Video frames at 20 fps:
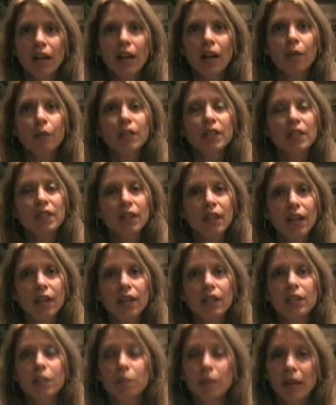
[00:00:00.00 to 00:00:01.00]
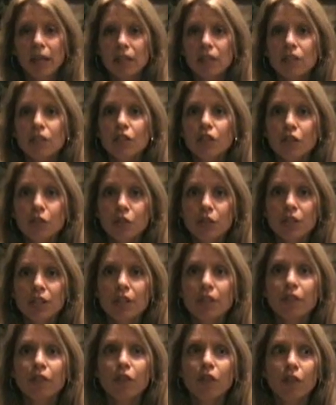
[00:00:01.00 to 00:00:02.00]
I would say it's best to use
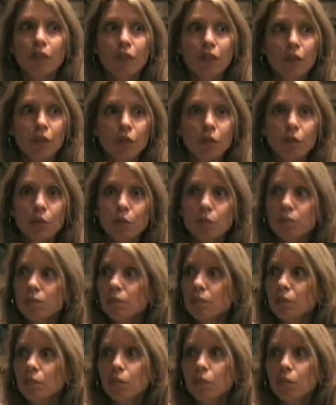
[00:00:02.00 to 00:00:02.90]
it for a few,